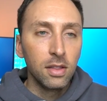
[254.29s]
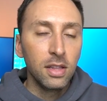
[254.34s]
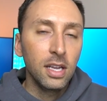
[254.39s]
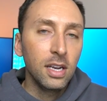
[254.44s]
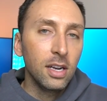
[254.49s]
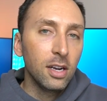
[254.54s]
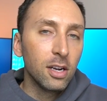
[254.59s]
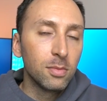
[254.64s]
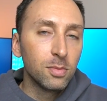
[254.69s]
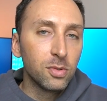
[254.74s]

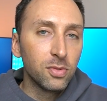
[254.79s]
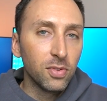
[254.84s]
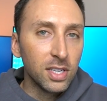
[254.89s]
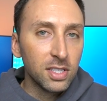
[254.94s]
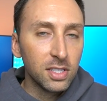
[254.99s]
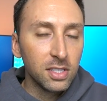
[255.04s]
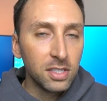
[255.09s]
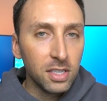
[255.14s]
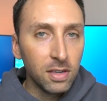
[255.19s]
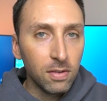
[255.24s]
Then comes
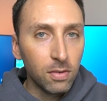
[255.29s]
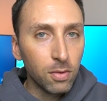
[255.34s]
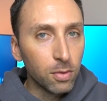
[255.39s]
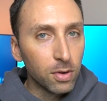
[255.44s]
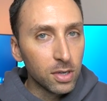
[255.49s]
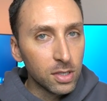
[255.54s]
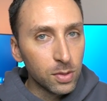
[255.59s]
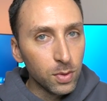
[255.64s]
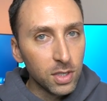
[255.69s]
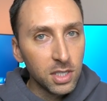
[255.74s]
residency, of
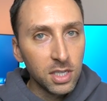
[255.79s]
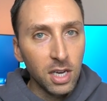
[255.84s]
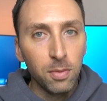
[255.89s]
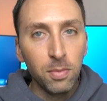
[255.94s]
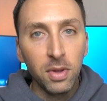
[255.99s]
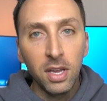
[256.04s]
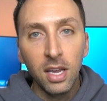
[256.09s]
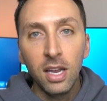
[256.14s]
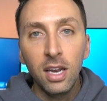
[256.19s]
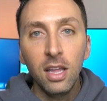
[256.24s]
course, which can
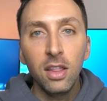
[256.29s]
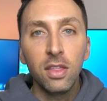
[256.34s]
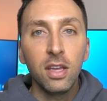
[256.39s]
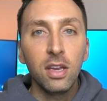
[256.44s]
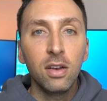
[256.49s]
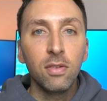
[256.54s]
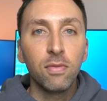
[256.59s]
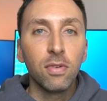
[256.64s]
be anything